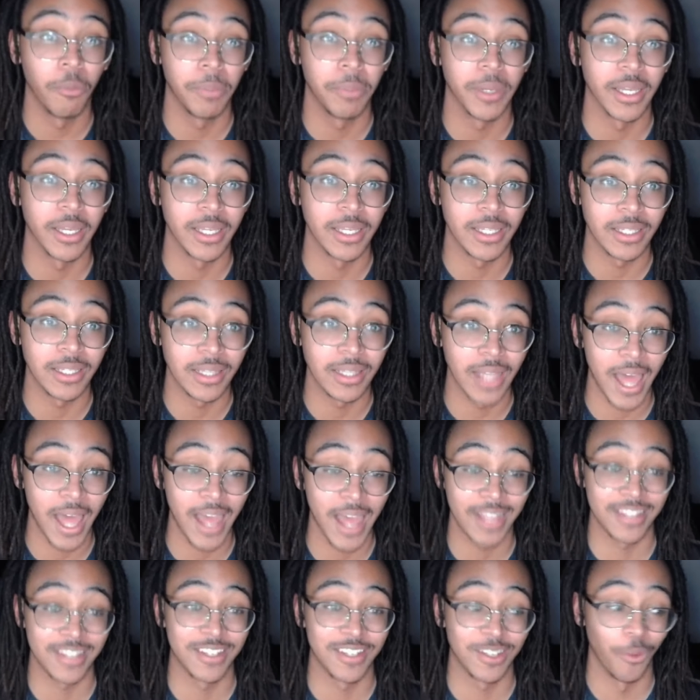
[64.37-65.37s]
it
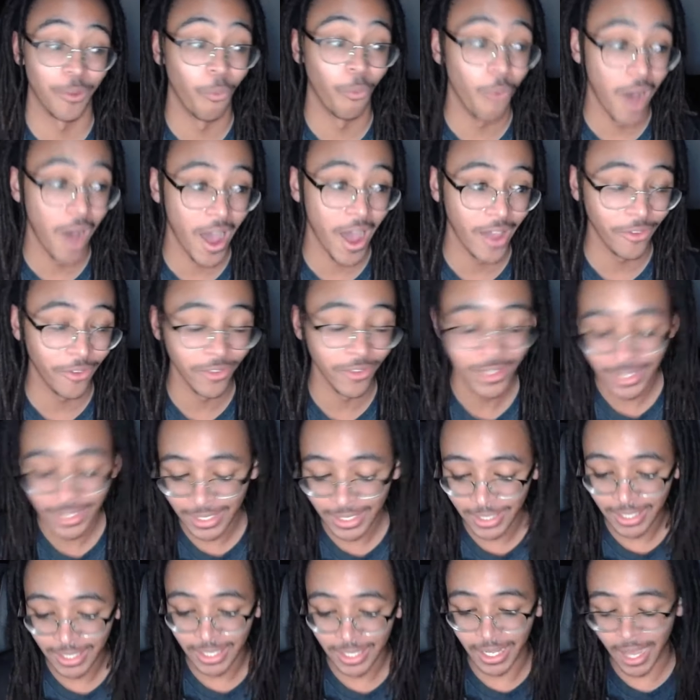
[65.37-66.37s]
lasts a while.
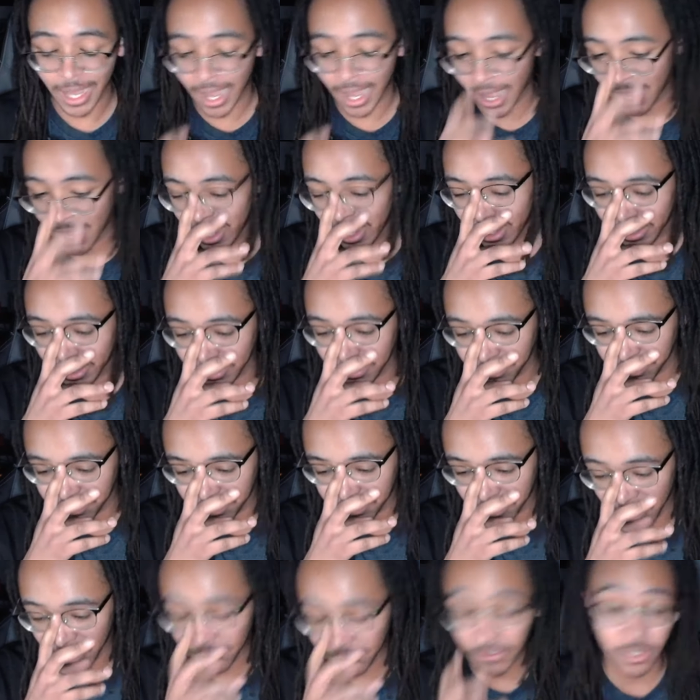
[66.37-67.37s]

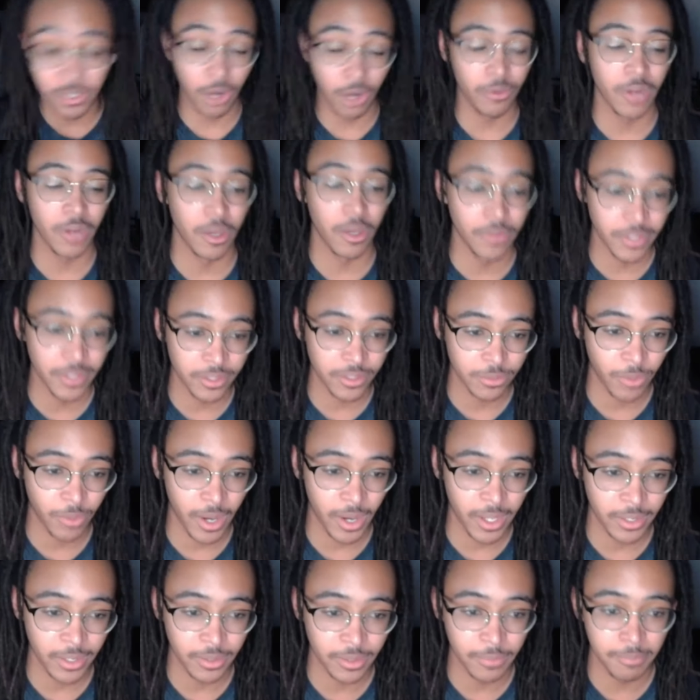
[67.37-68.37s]
If you don't know this,
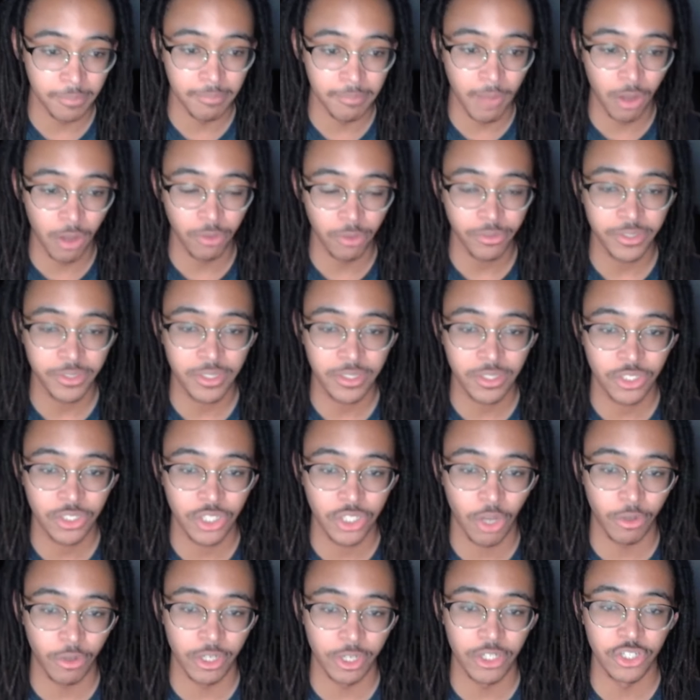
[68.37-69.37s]
right, most
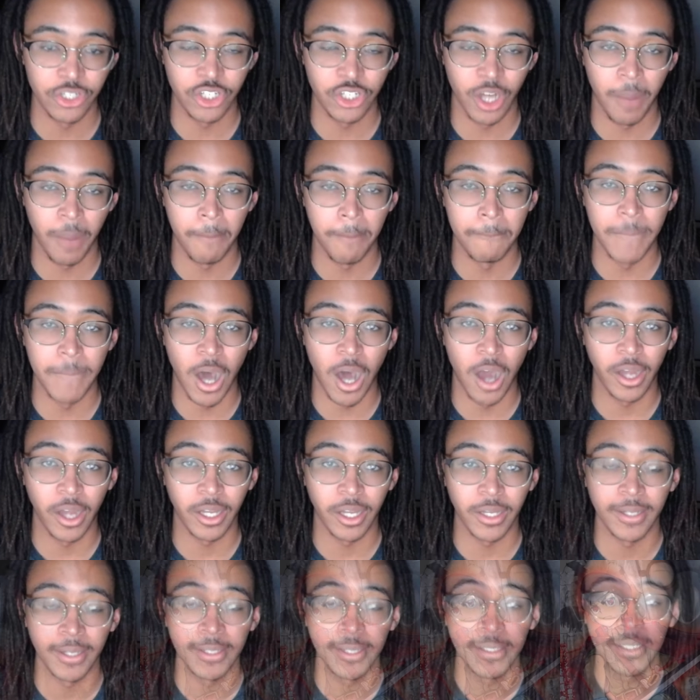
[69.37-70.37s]
Shonen Jump
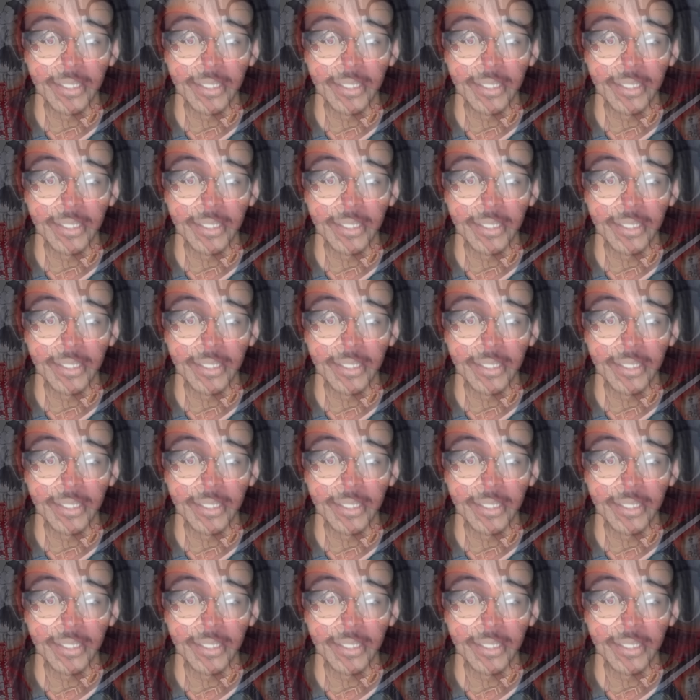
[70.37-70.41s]
manga